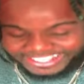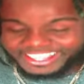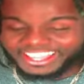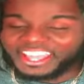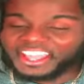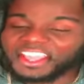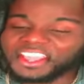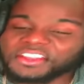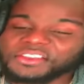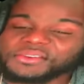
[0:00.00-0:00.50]

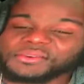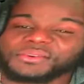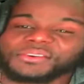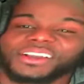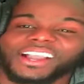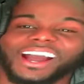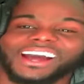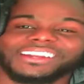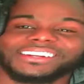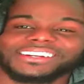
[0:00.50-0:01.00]
Hey, you
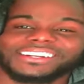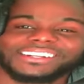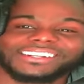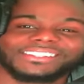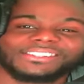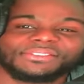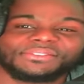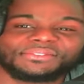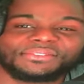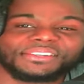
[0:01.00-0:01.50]
gotta
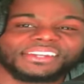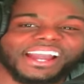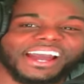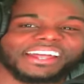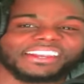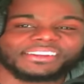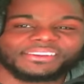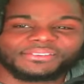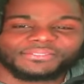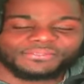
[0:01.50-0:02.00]

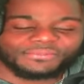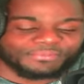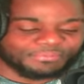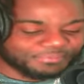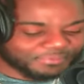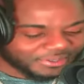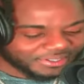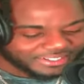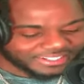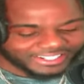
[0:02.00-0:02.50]

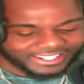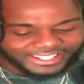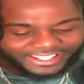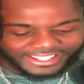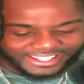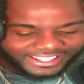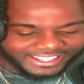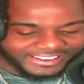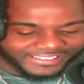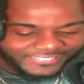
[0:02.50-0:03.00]
put it
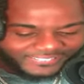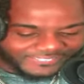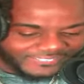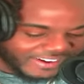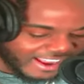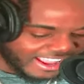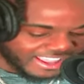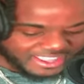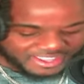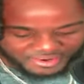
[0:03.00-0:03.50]
in
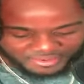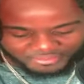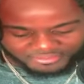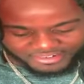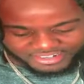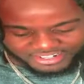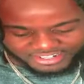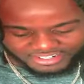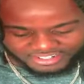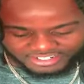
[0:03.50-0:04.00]
writing,
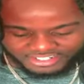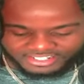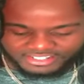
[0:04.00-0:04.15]
bro.